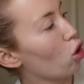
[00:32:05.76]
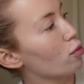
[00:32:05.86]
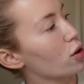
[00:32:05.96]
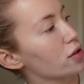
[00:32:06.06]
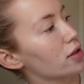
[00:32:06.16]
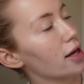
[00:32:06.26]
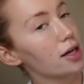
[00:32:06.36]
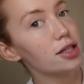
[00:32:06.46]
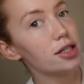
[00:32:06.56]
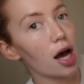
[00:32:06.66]
almost
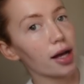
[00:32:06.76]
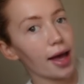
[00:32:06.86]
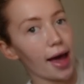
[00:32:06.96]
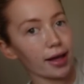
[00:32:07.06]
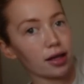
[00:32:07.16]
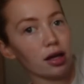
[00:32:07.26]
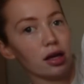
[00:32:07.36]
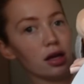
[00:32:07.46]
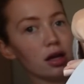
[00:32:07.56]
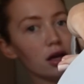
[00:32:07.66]
like duck egg
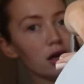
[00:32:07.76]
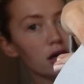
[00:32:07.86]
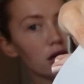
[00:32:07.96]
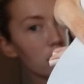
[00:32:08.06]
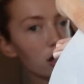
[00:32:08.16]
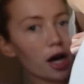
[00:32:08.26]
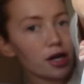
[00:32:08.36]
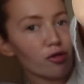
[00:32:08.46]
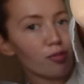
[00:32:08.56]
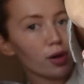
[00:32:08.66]
kind of